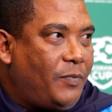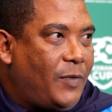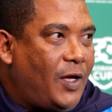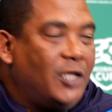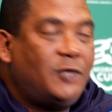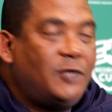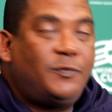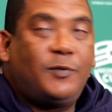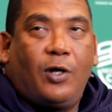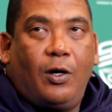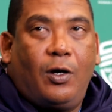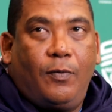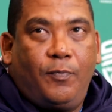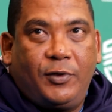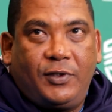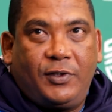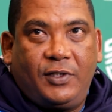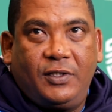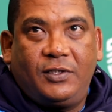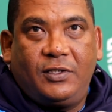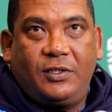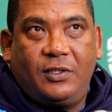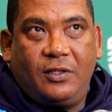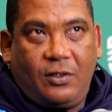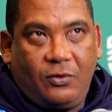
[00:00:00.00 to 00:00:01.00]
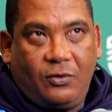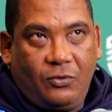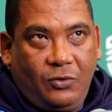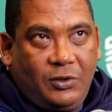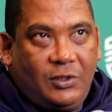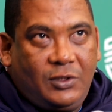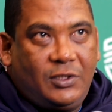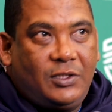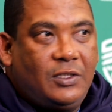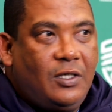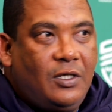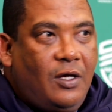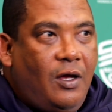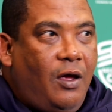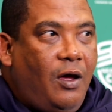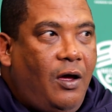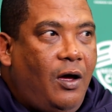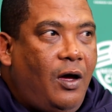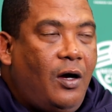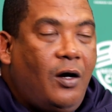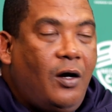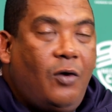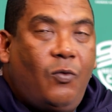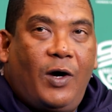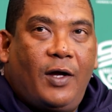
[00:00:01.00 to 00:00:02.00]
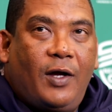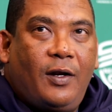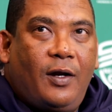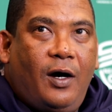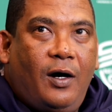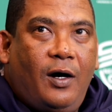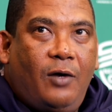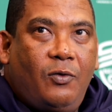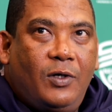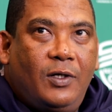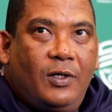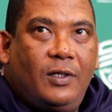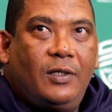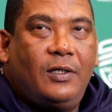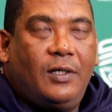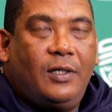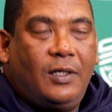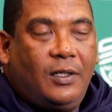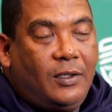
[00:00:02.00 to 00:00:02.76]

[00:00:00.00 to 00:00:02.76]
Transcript: as competition rules, 1 hour,